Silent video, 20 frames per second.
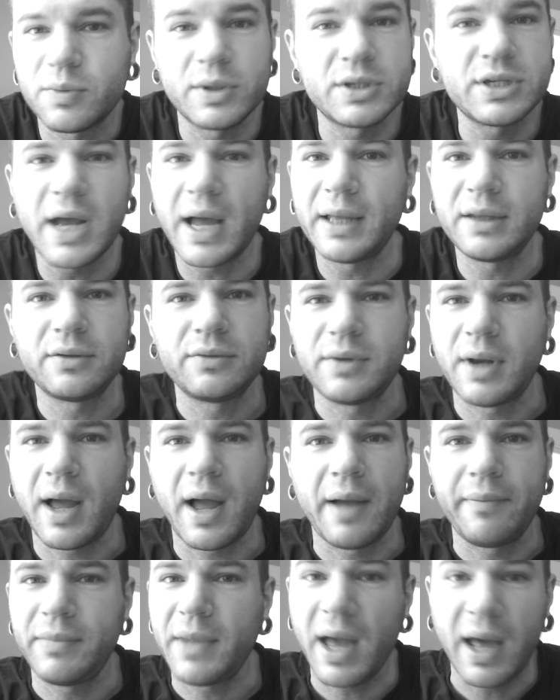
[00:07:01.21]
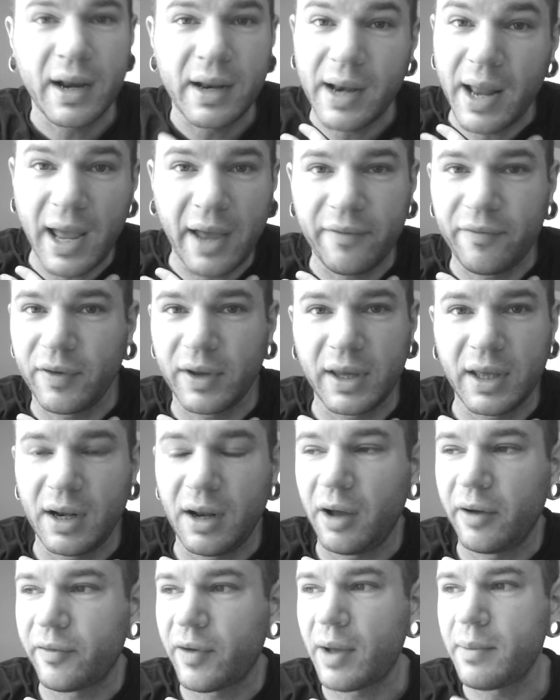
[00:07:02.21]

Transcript: which I do not, I'm not an advocate of.